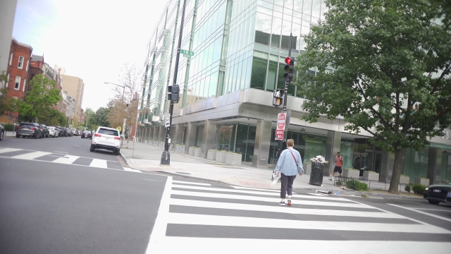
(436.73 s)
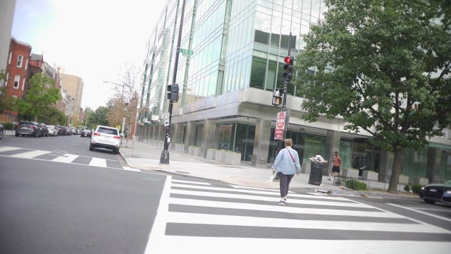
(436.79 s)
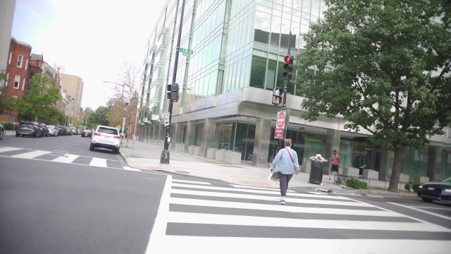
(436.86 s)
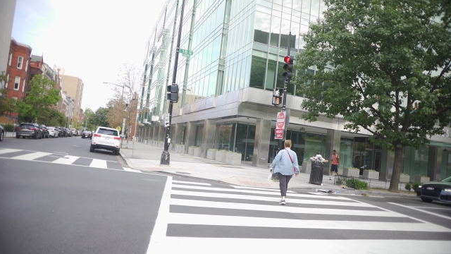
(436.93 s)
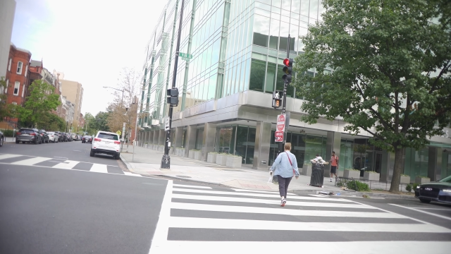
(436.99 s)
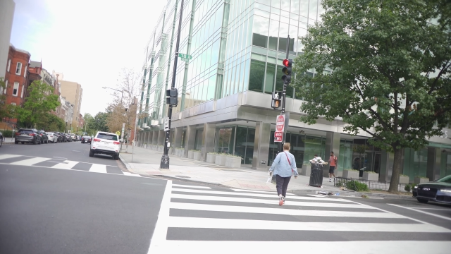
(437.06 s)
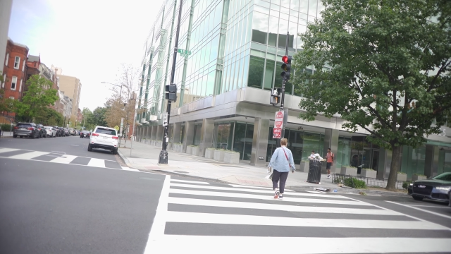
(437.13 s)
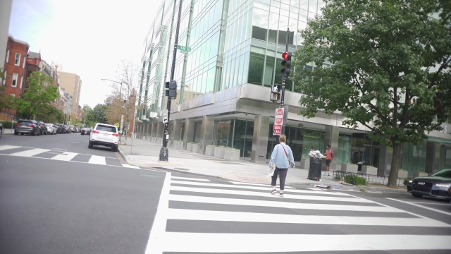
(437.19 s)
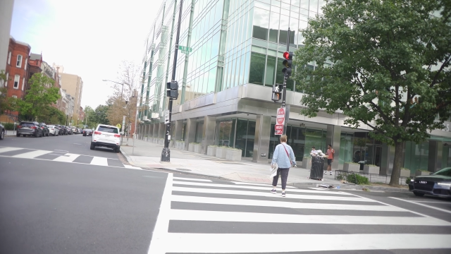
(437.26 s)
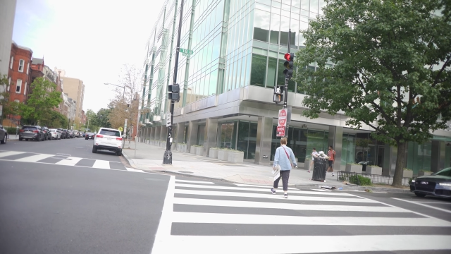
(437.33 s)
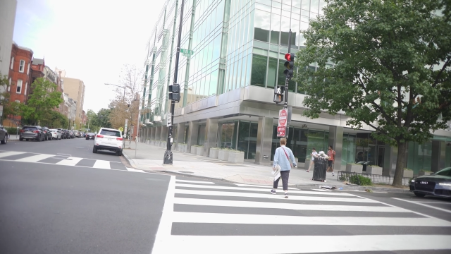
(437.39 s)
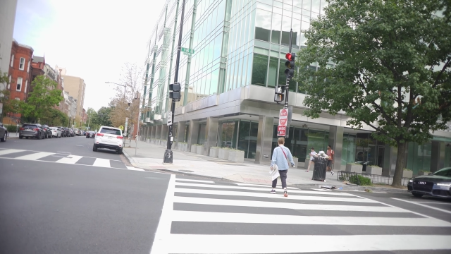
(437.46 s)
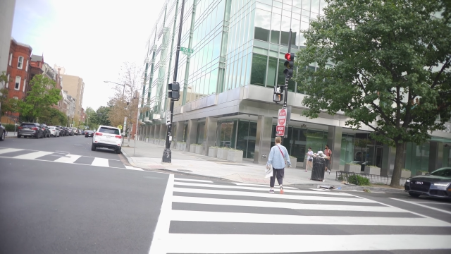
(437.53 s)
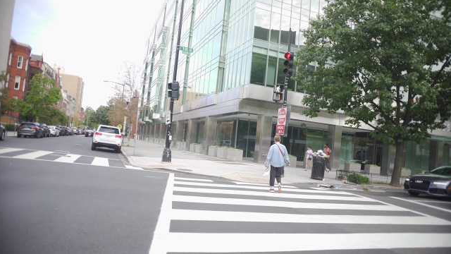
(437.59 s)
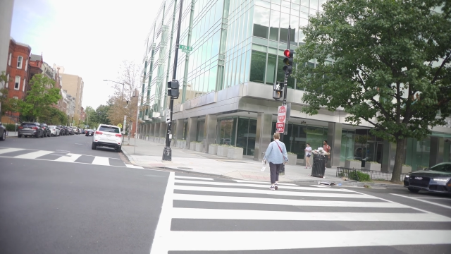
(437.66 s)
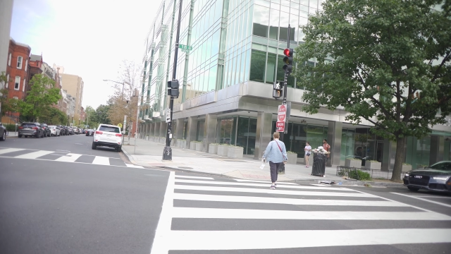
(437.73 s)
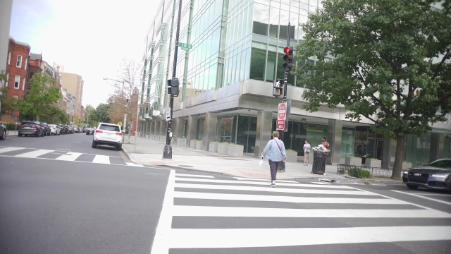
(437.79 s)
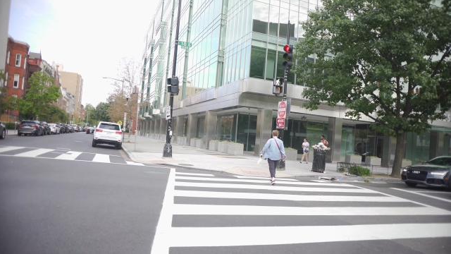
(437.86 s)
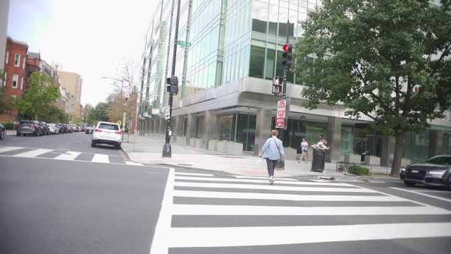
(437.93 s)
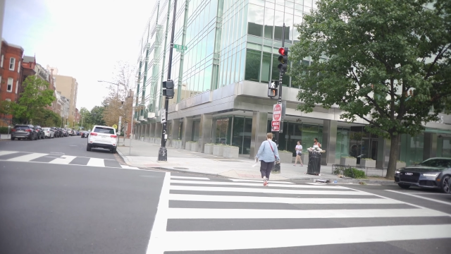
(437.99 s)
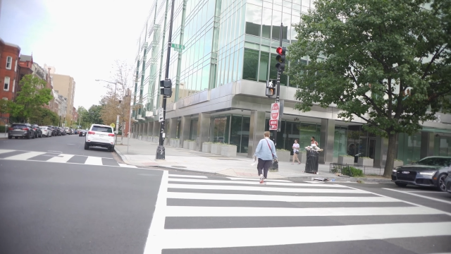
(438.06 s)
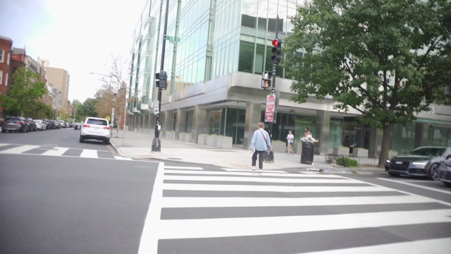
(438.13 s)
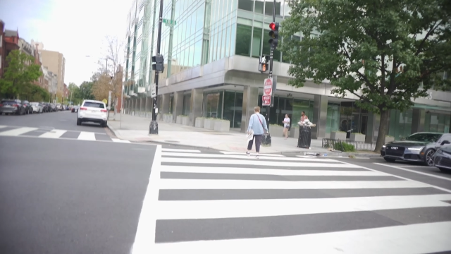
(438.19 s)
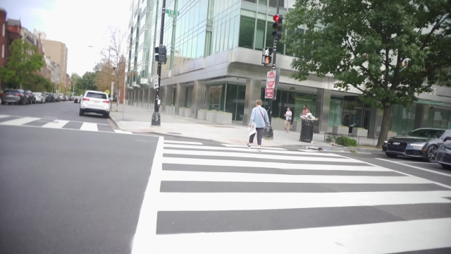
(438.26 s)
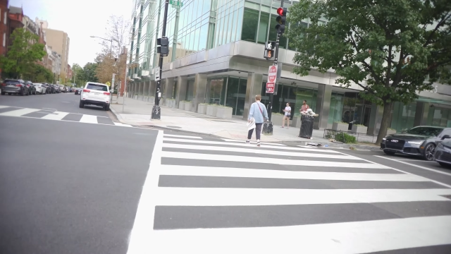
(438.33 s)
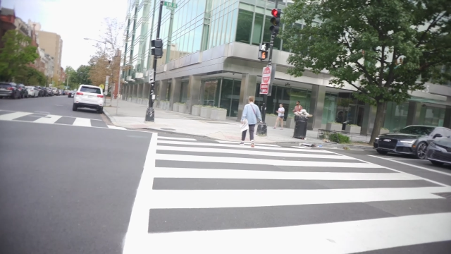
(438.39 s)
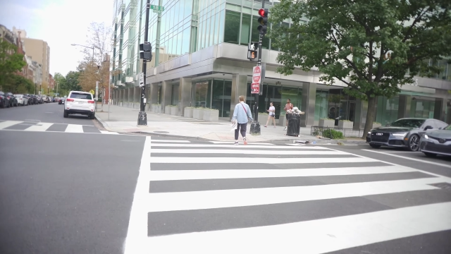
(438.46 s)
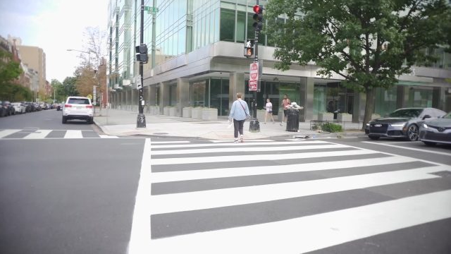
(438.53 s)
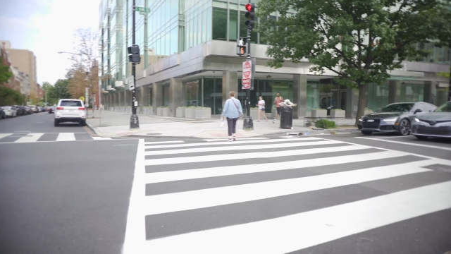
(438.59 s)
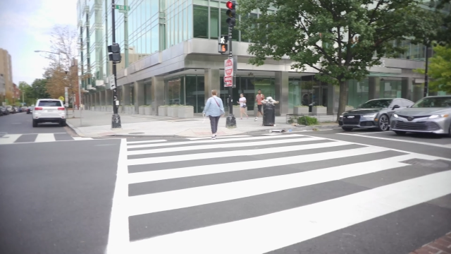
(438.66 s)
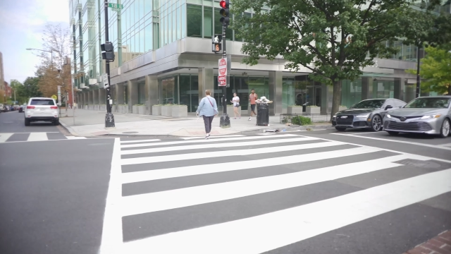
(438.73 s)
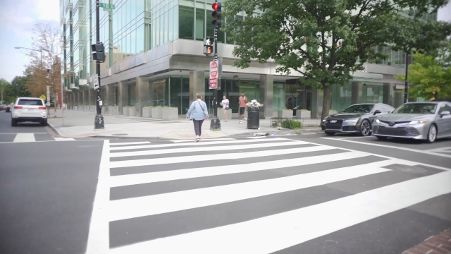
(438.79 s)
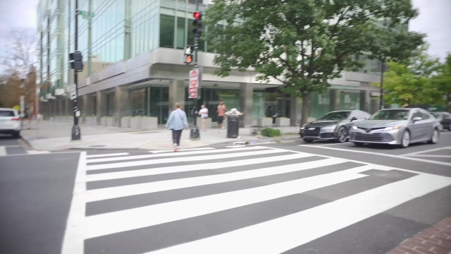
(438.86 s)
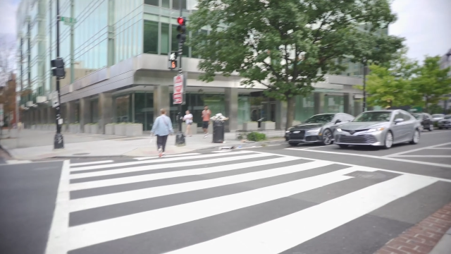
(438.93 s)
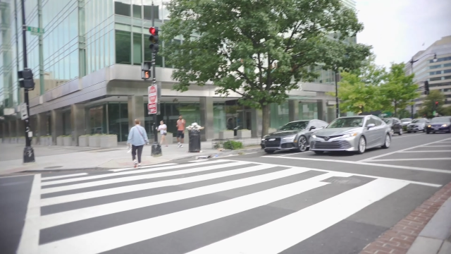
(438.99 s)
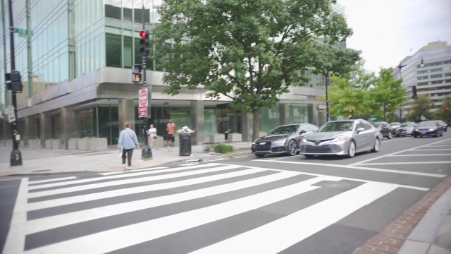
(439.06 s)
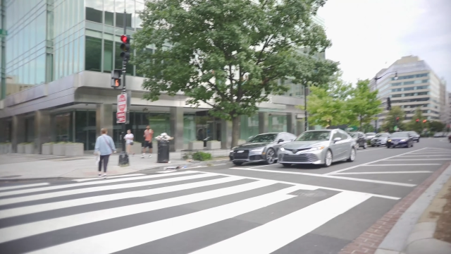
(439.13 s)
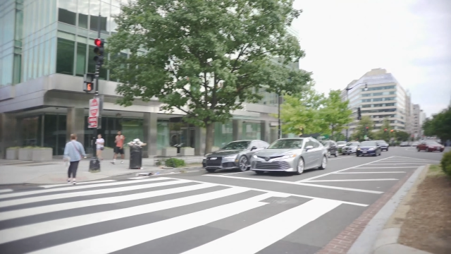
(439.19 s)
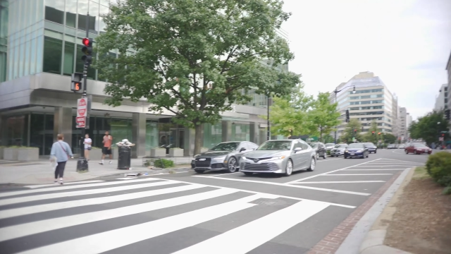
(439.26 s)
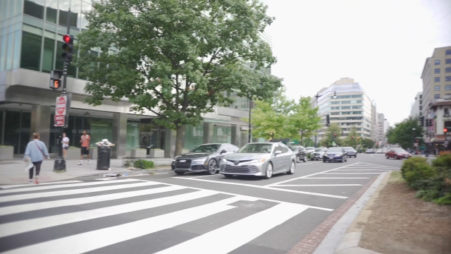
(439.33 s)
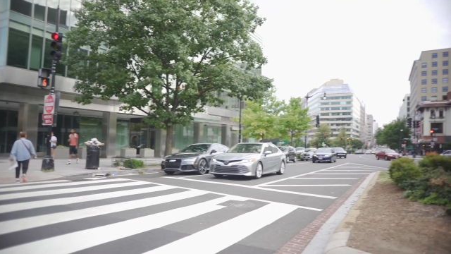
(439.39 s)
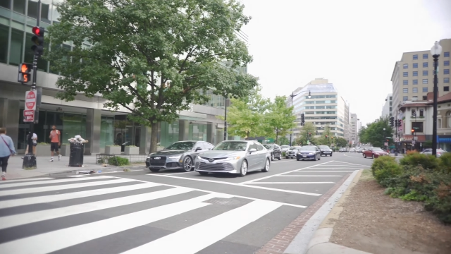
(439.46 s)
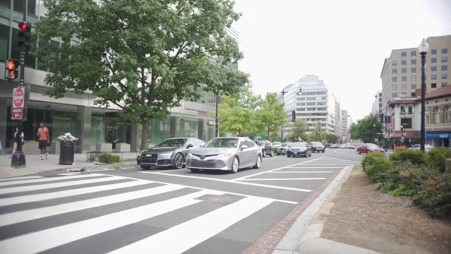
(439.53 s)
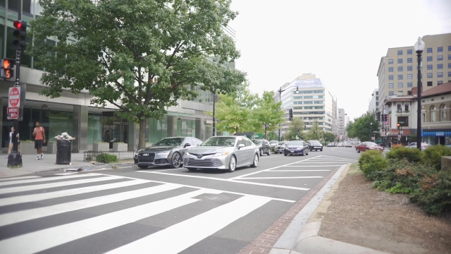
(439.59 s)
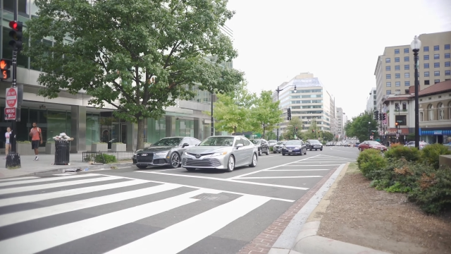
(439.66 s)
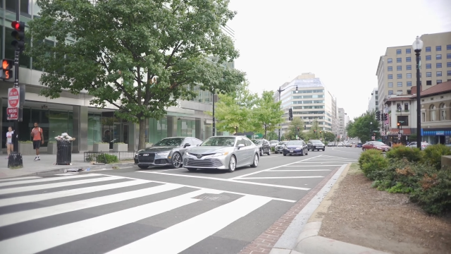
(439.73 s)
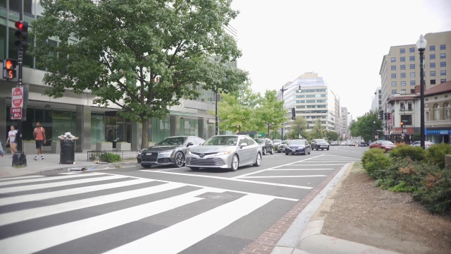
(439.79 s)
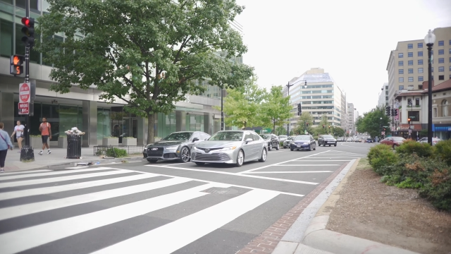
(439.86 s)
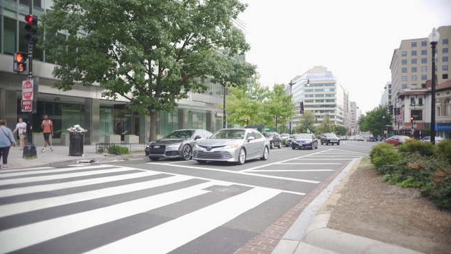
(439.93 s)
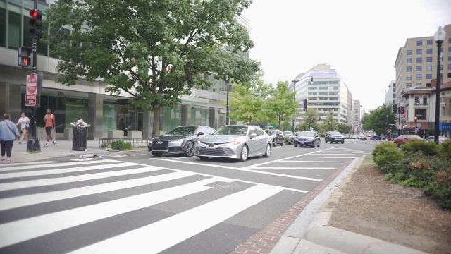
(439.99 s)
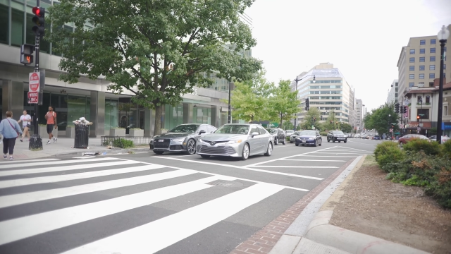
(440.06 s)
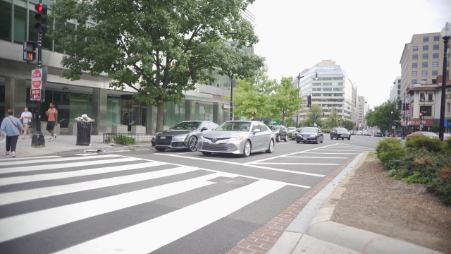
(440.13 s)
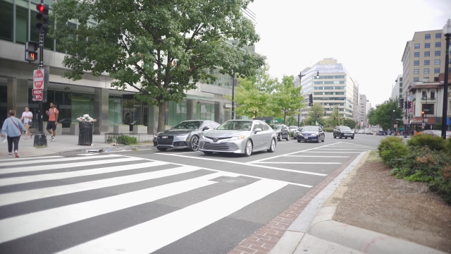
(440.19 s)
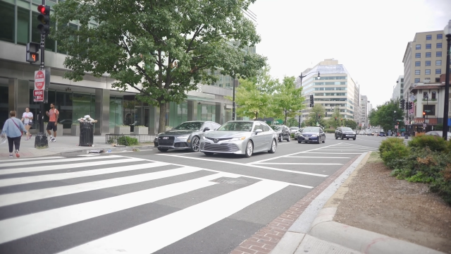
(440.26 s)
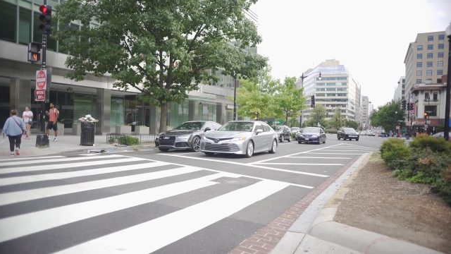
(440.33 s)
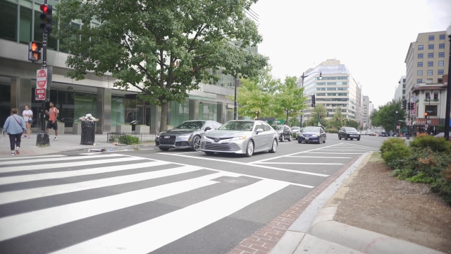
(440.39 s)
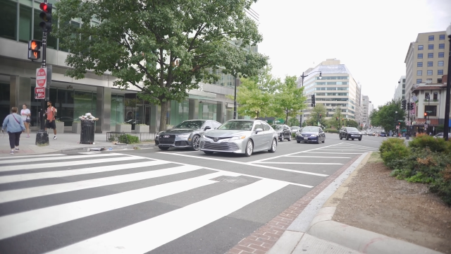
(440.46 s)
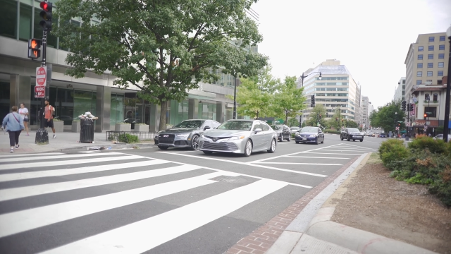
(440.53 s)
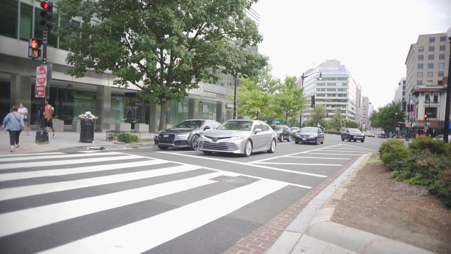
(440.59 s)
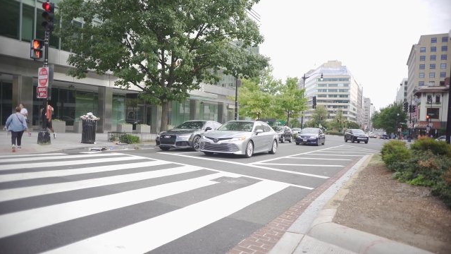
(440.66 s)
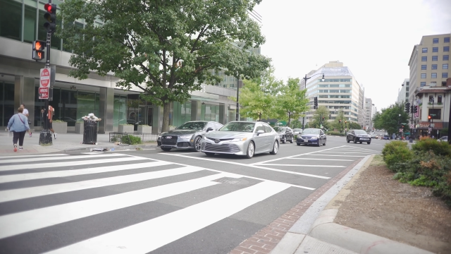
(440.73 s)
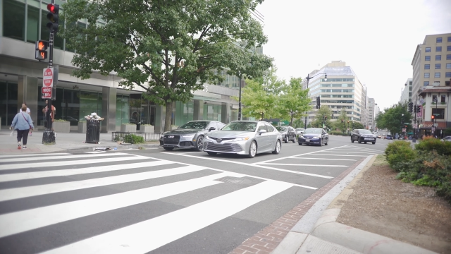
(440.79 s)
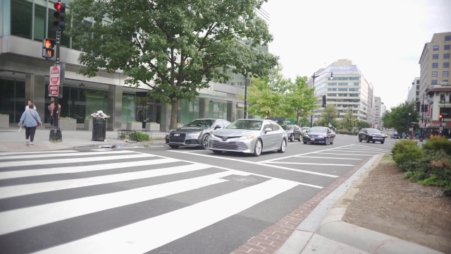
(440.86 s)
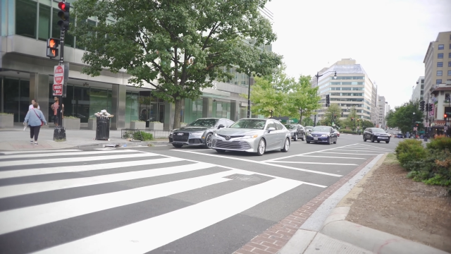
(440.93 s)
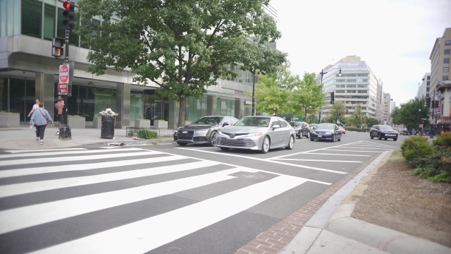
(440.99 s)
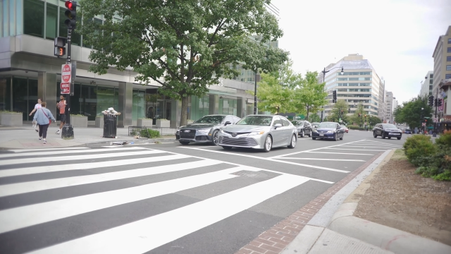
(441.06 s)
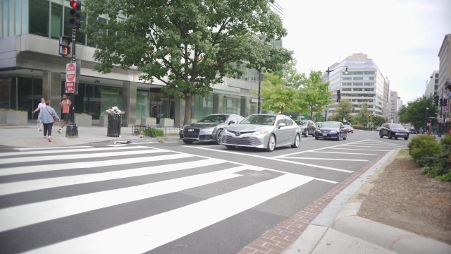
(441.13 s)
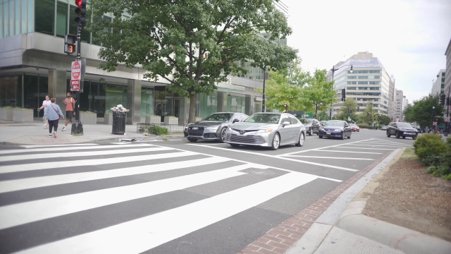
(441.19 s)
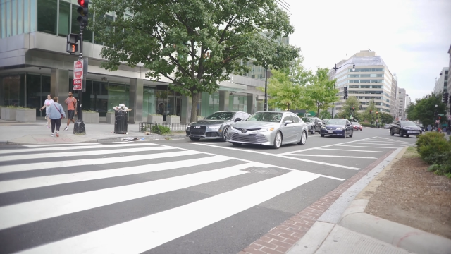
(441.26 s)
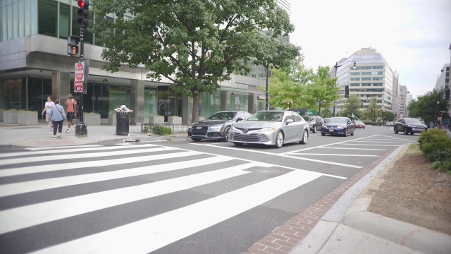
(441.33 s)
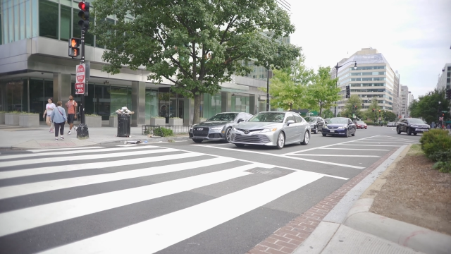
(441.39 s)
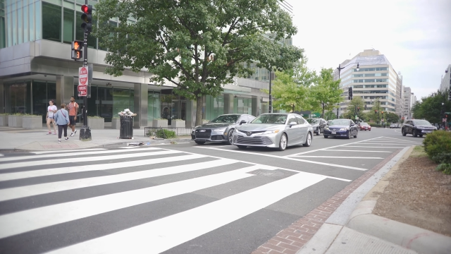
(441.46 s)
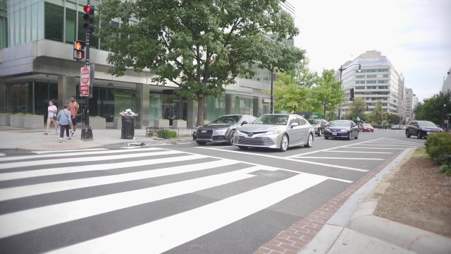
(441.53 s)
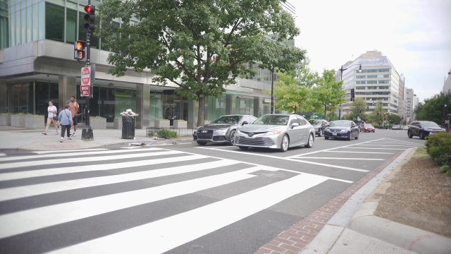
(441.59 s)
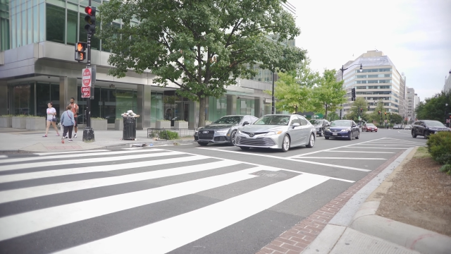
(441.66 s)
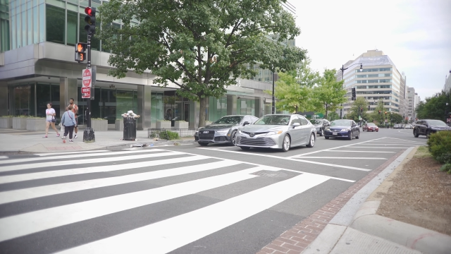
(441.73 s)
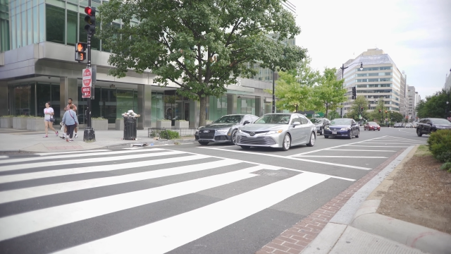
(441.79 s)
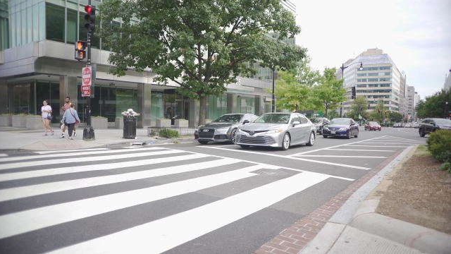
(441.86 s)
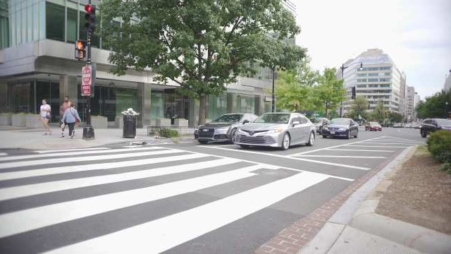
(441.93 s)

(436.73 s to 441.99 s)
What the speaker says: No face is visible, so there are no lips to read.